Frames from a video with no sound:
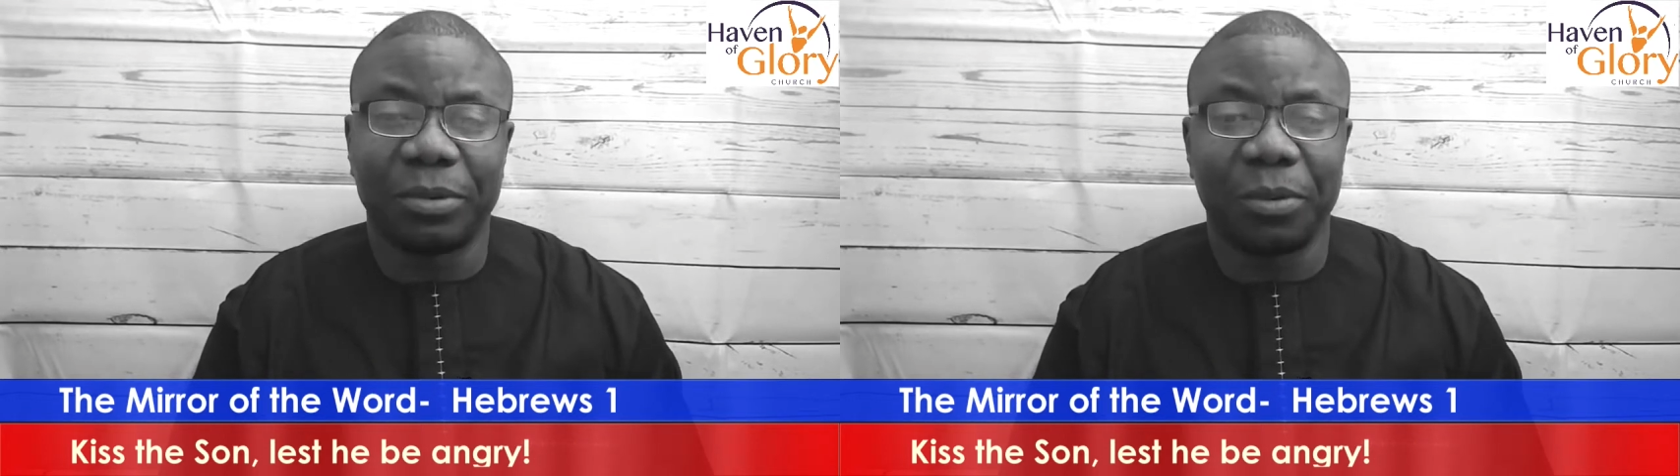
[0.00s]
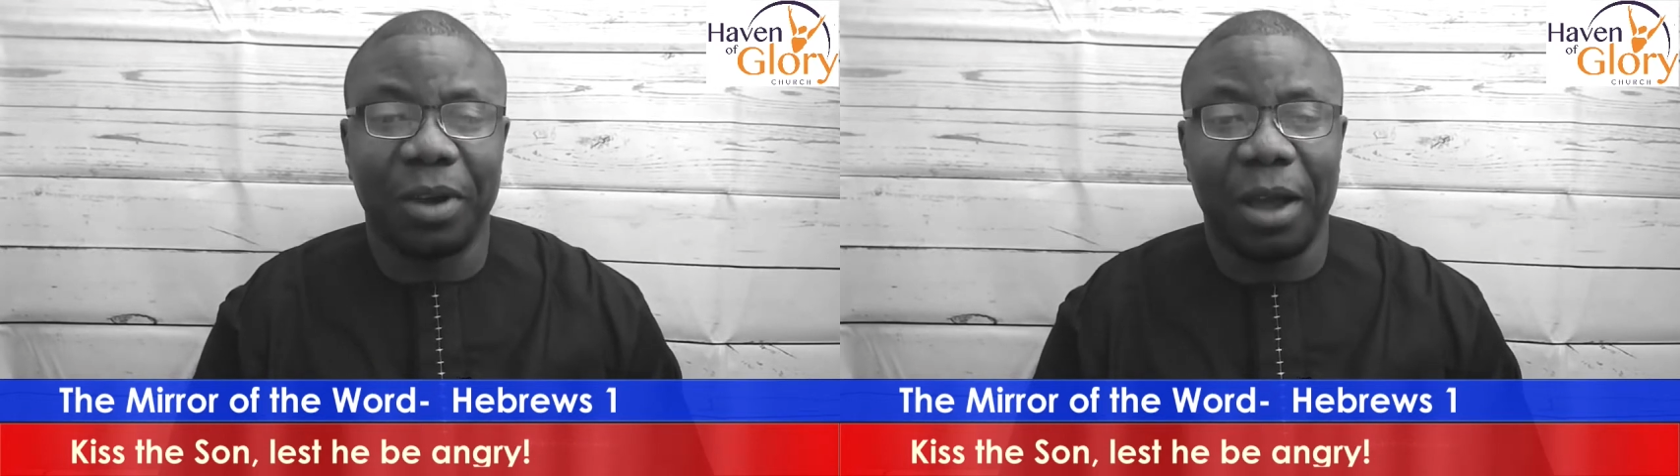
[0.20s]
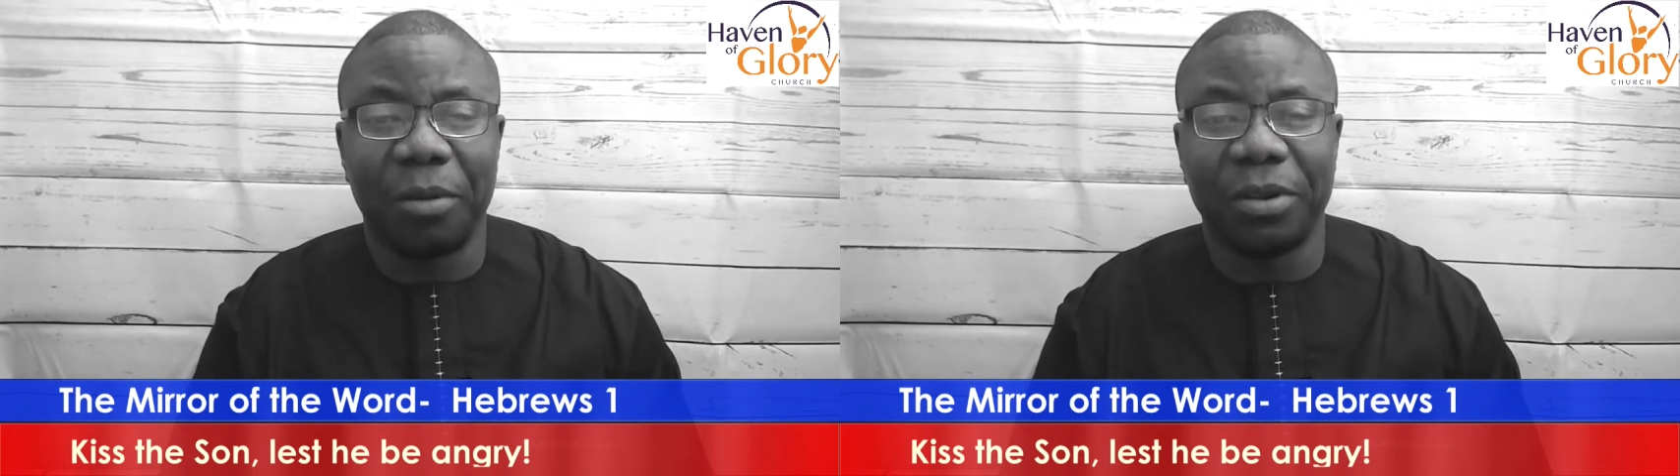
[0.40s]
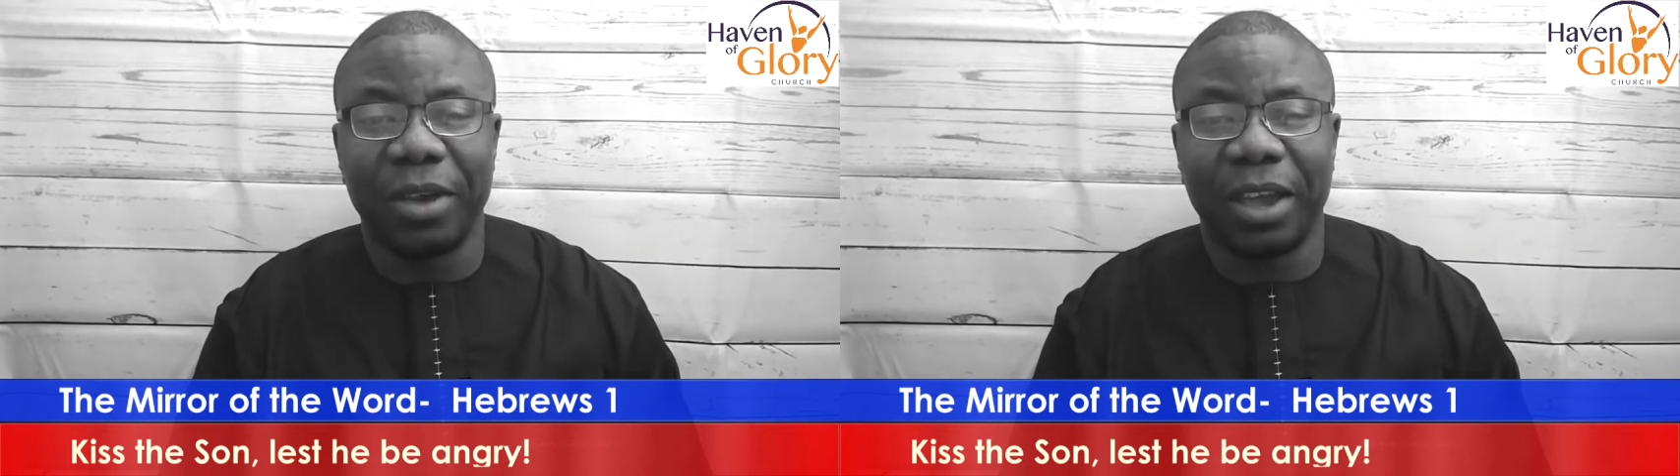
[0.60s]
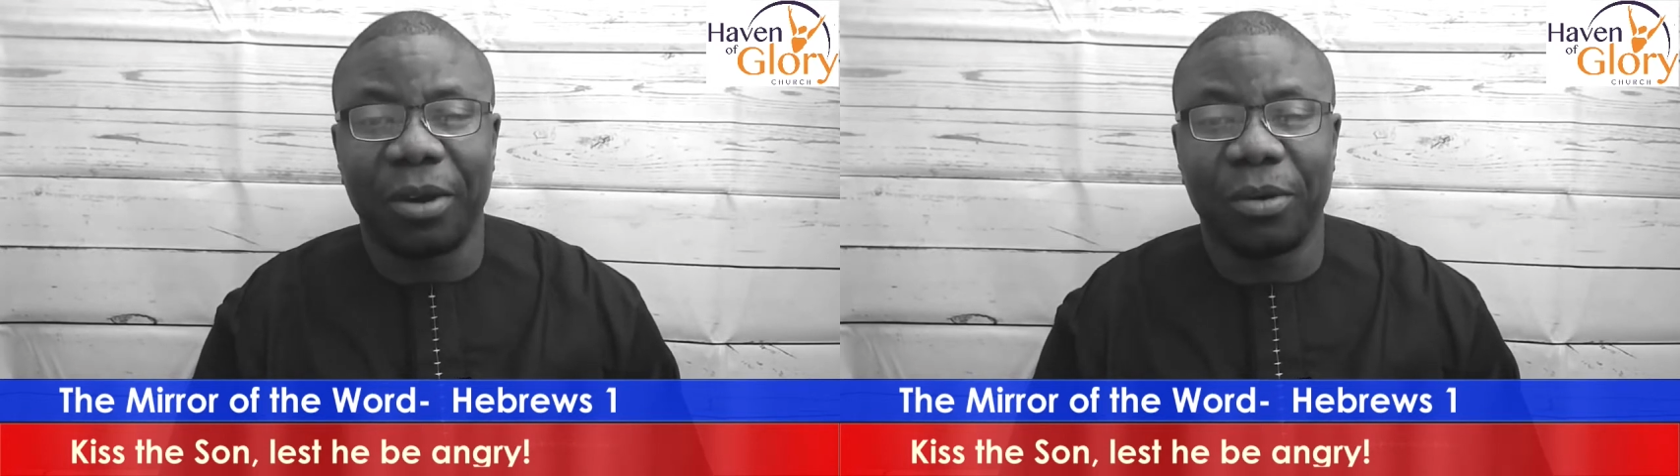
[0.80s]
So I want to
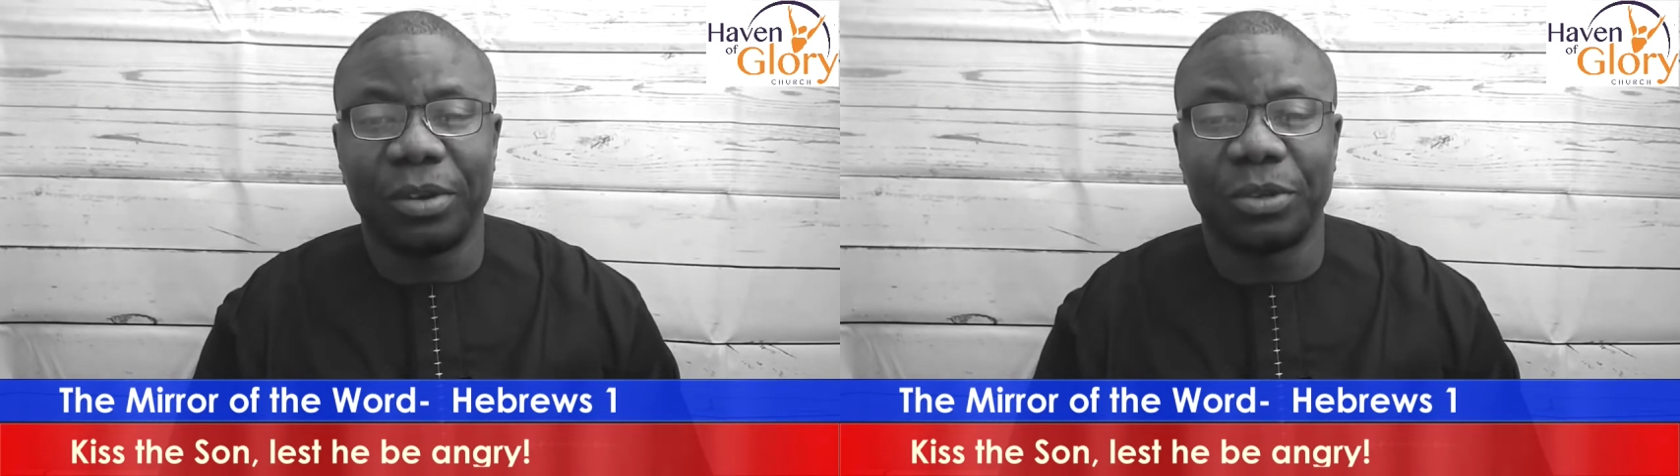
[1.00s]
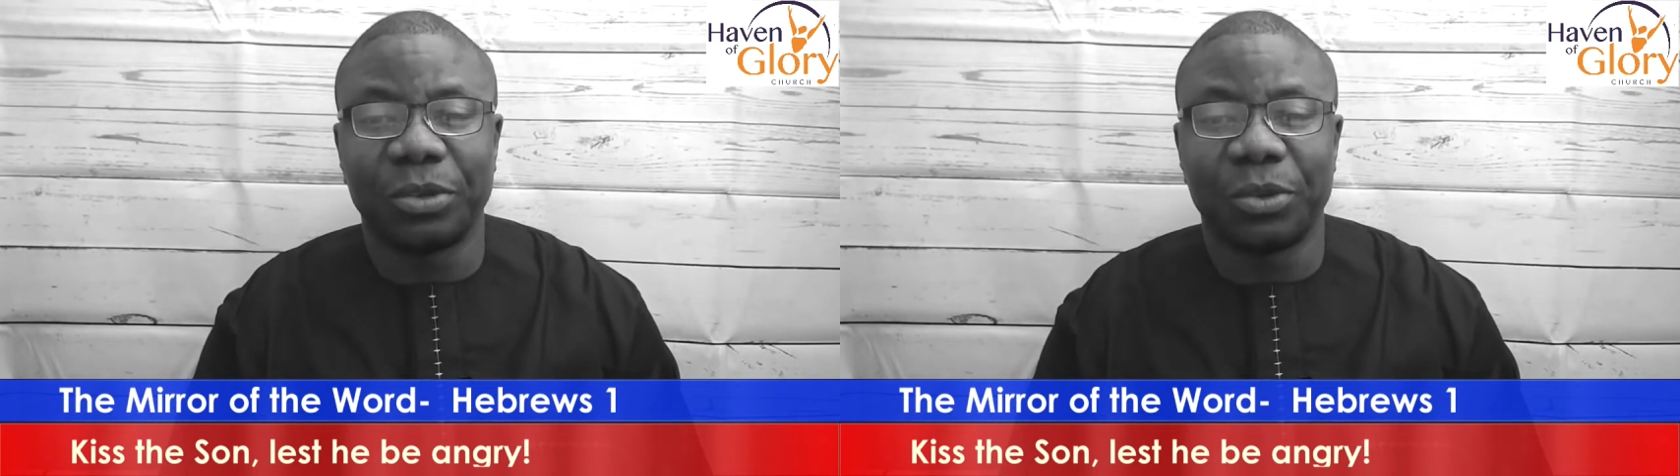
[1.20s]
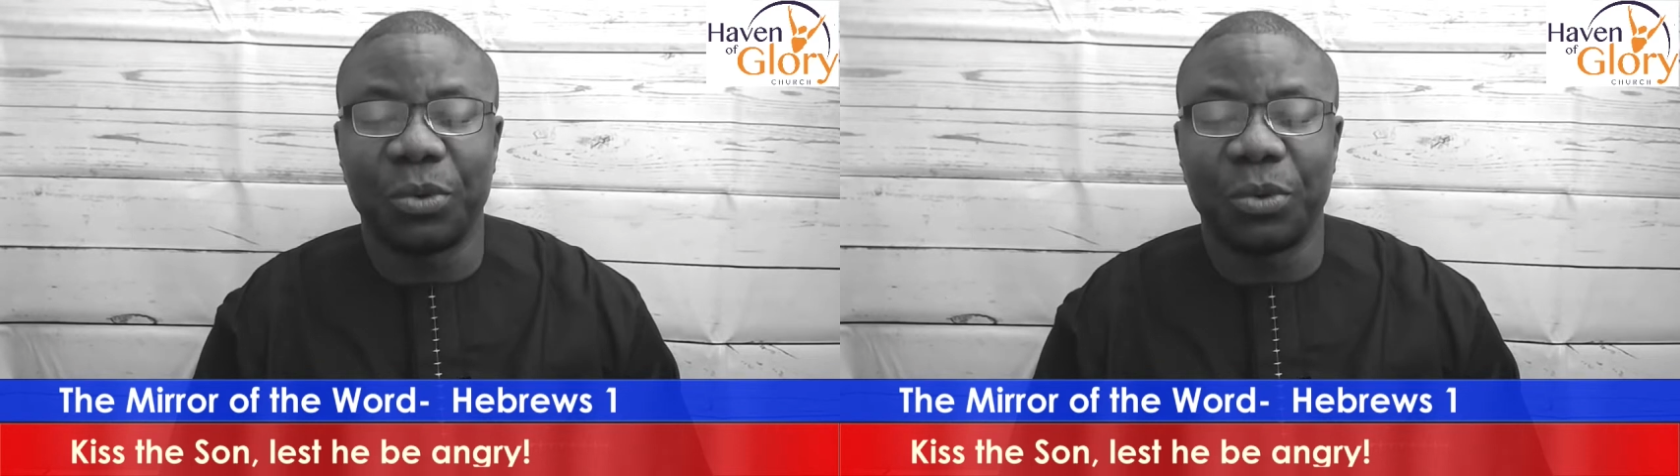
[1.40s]
encourage you to